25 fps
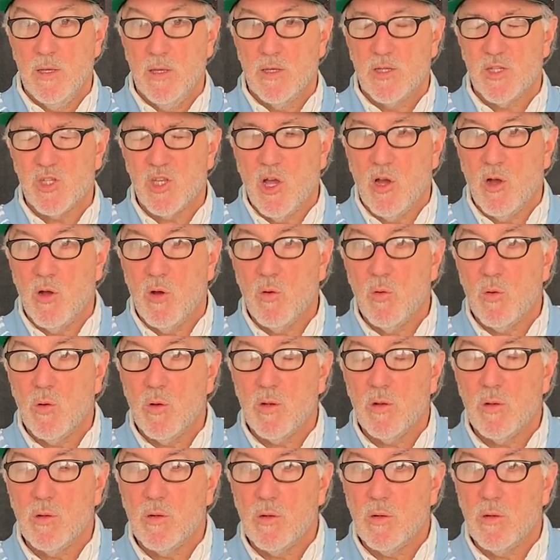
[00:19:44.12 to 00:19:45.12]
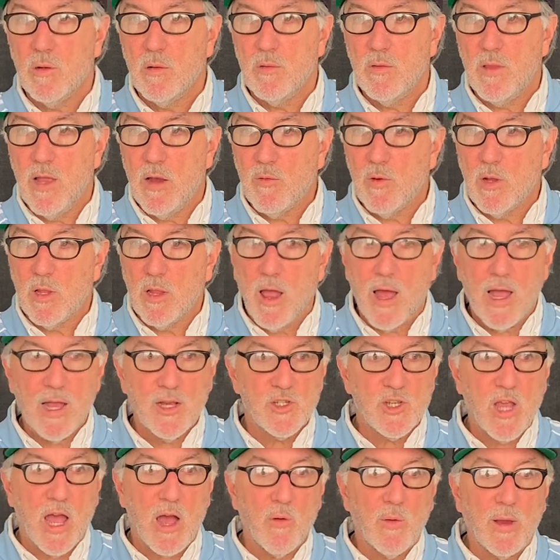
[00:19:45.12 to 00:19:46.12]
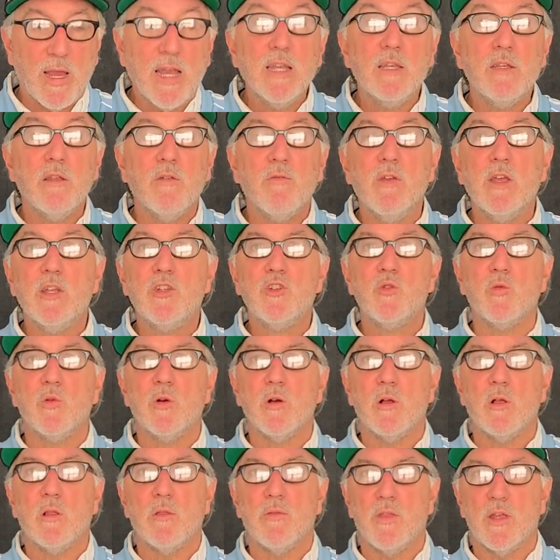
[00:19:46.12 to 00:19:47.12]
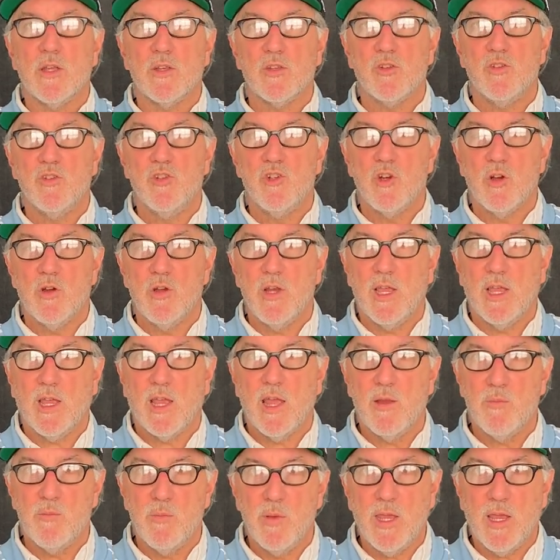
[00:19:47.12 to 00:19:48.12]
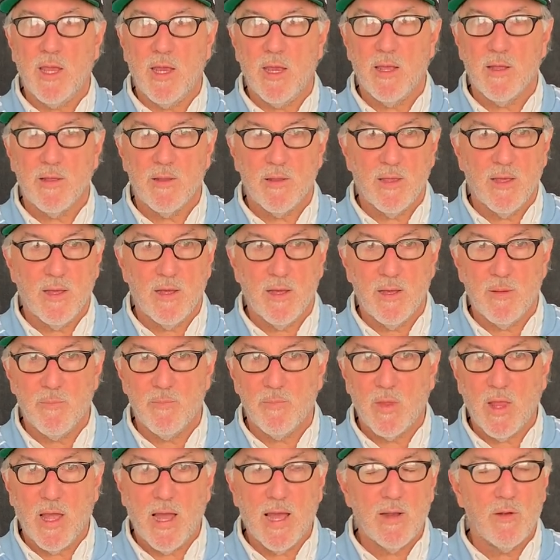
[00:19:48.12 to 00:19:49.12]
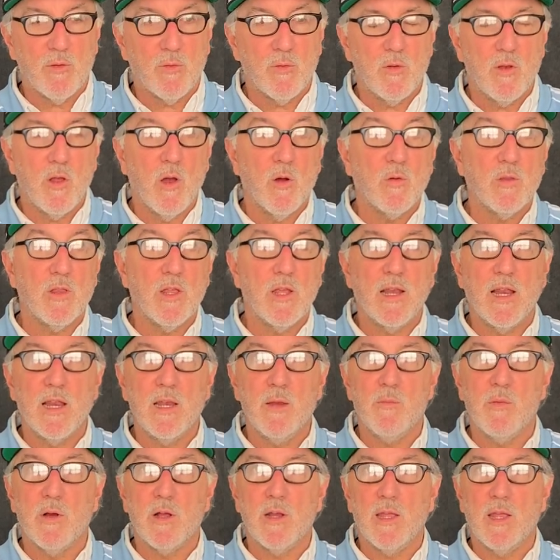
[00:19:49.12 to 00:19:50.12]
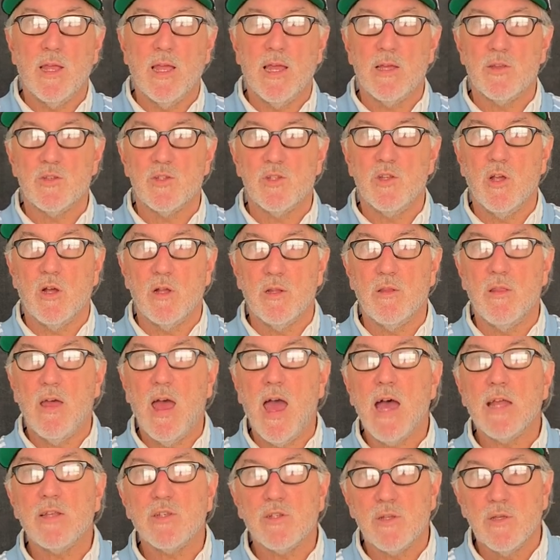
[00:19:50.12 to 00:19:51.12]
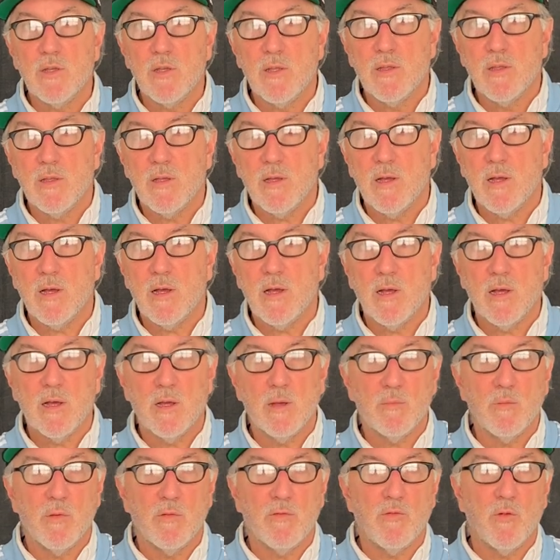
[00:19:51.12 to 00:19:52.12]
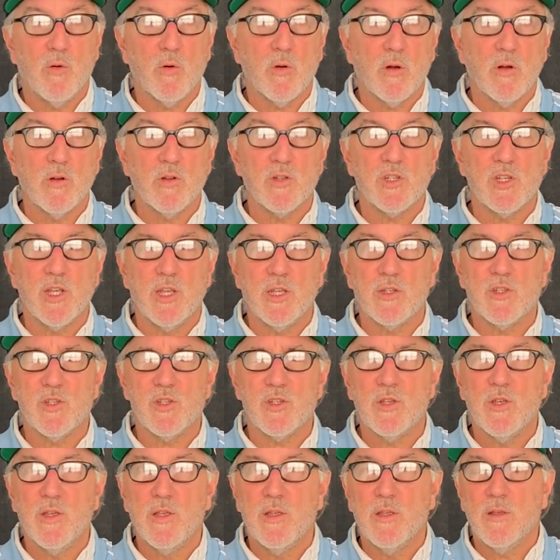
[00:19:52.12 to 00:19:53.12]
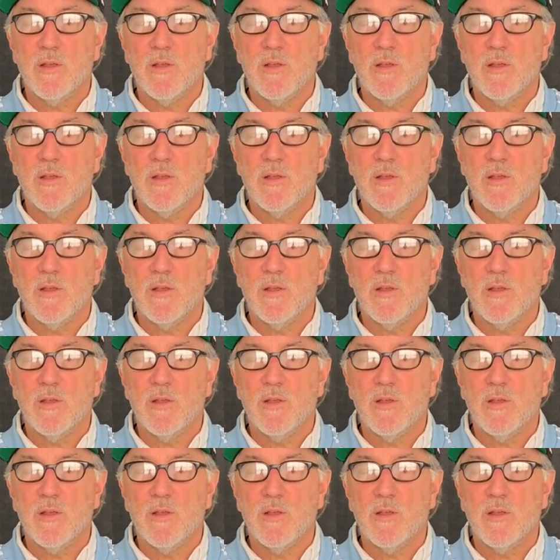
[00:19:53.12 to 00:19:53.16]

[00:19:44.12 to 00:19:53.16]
So therein lies how individual this journey can be. I don't know that anybody has done that before or since.